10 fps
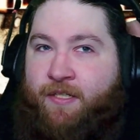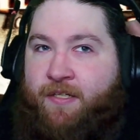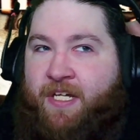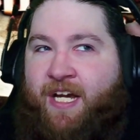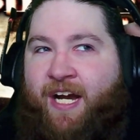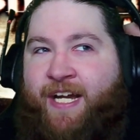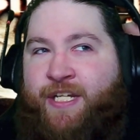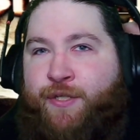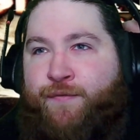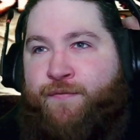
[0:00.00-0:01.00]
kind
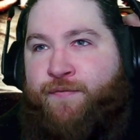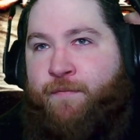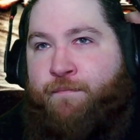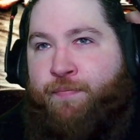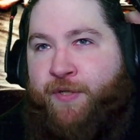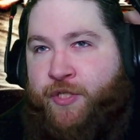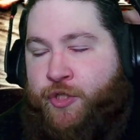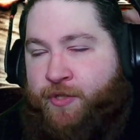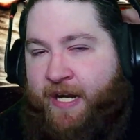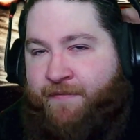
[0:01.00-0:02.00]
of puts
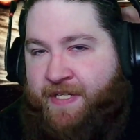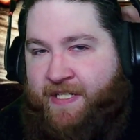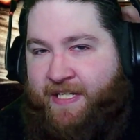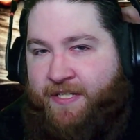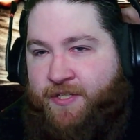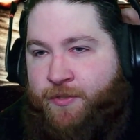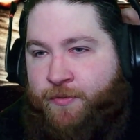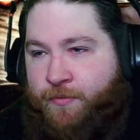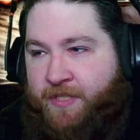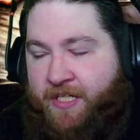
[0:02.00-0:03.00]
Travis
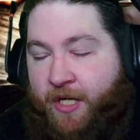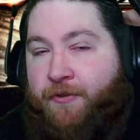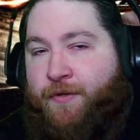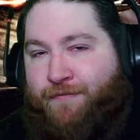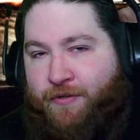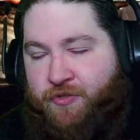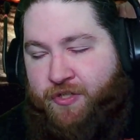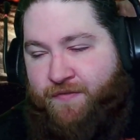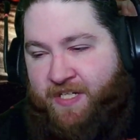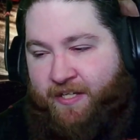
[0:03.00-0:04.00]
into the other version
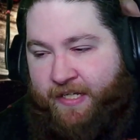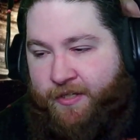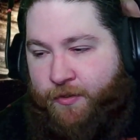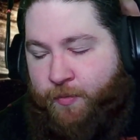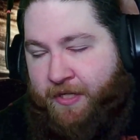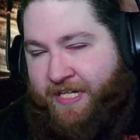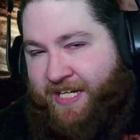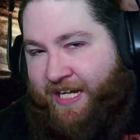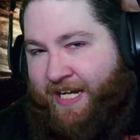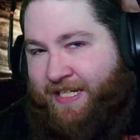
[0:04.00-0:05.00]
of Silent Hill where he
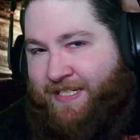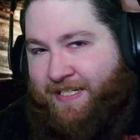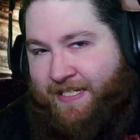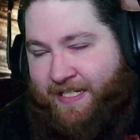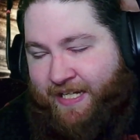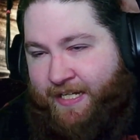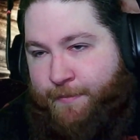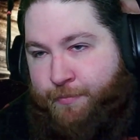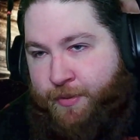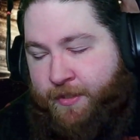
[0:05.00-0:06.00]
can't
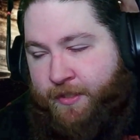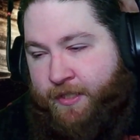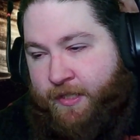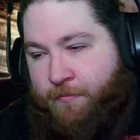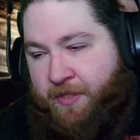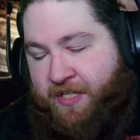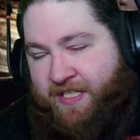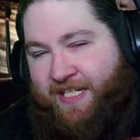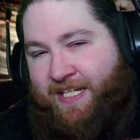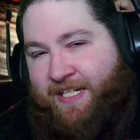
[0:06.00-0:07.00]
escape because
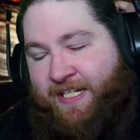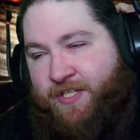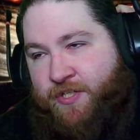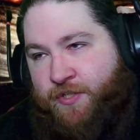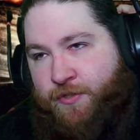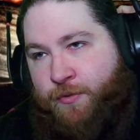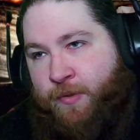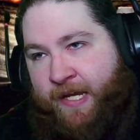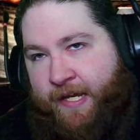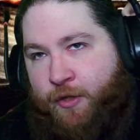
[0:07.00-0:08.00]
he needs to
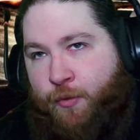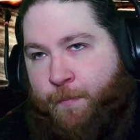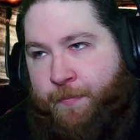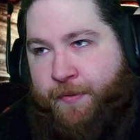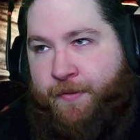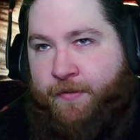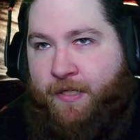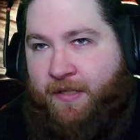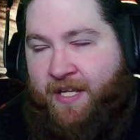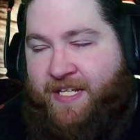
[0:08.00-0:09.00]
help
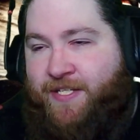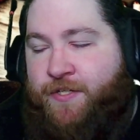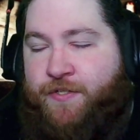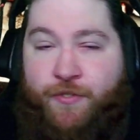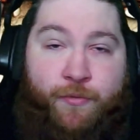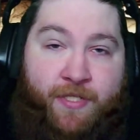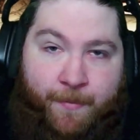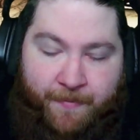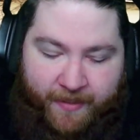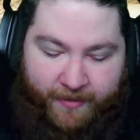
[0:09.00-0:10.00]
Alessa do
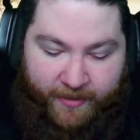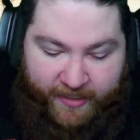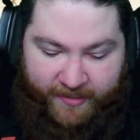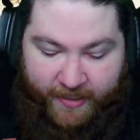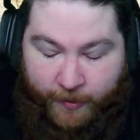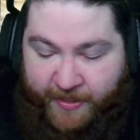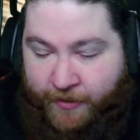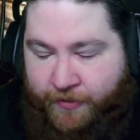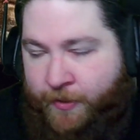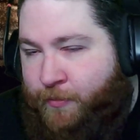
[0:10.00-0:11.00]
something. Now, we
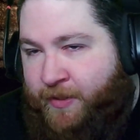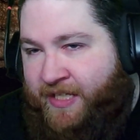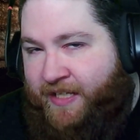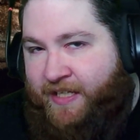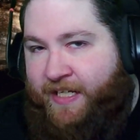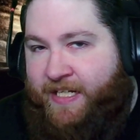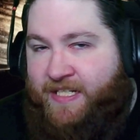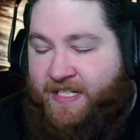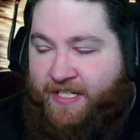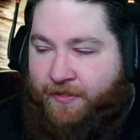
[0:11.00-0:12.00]
don't know what that thing is
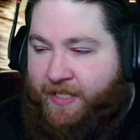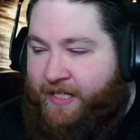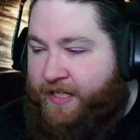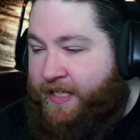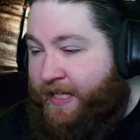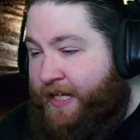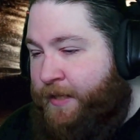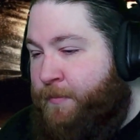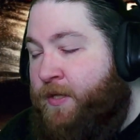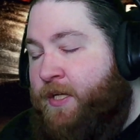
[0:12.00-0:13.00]
until the end of the
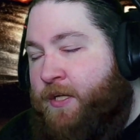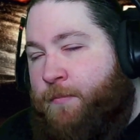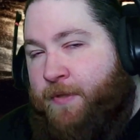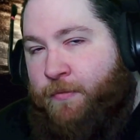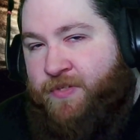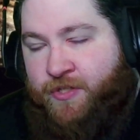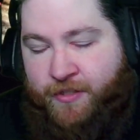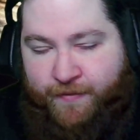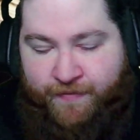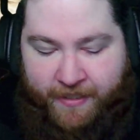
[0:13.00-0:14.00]
game, but we start
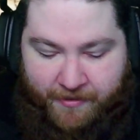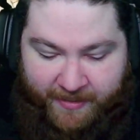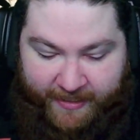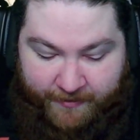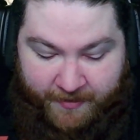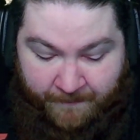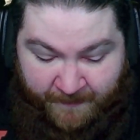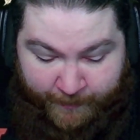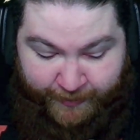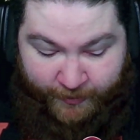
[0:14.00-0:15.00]
to figure it out.
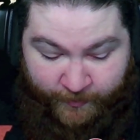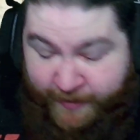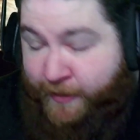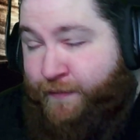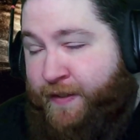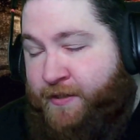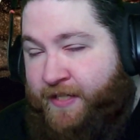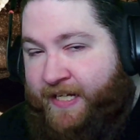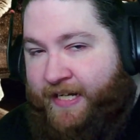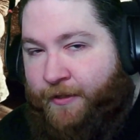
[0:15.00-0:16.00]
But the way we figure
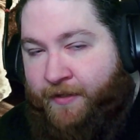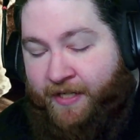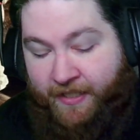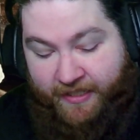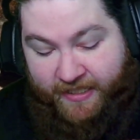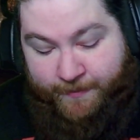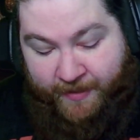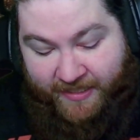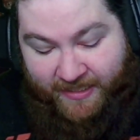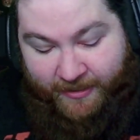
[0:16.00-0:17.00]
that out is by
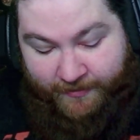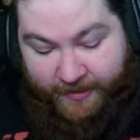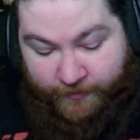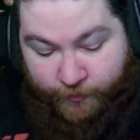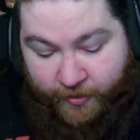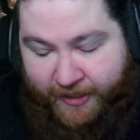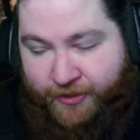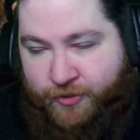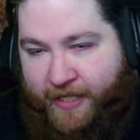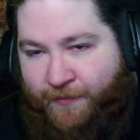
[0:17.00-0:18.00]
dealing with
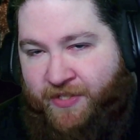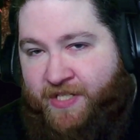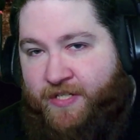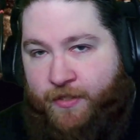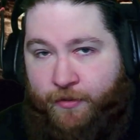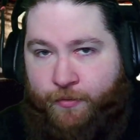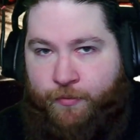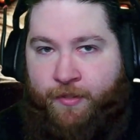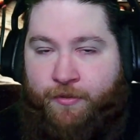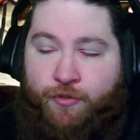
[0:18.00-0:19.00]
Travis's
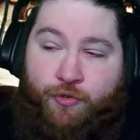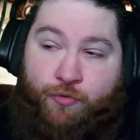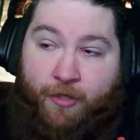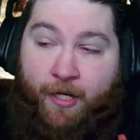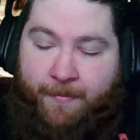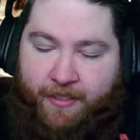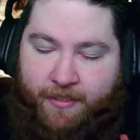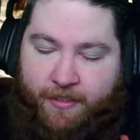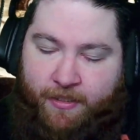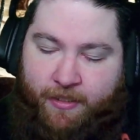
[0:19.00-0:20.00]
own trauma.
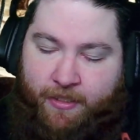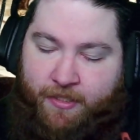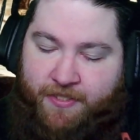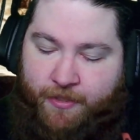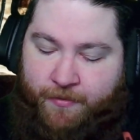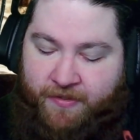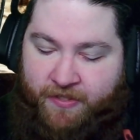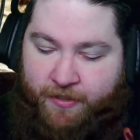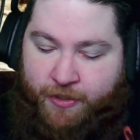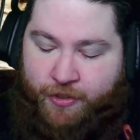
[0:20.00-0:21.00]
So
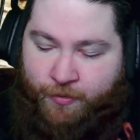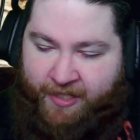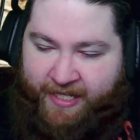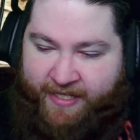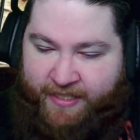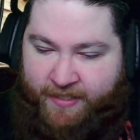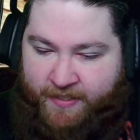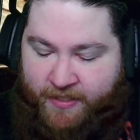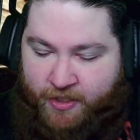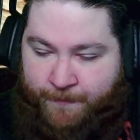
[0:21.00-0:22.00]
the story
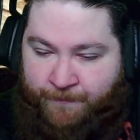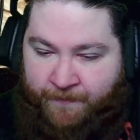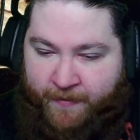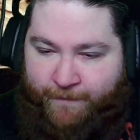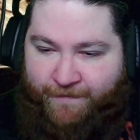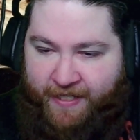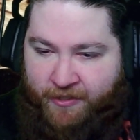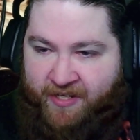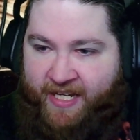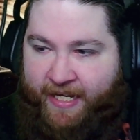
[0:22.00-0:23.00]
is
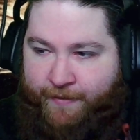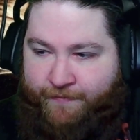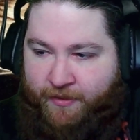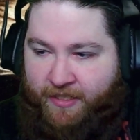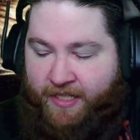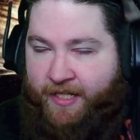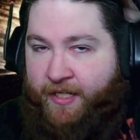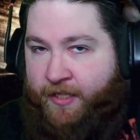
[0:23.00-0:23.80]
very heavily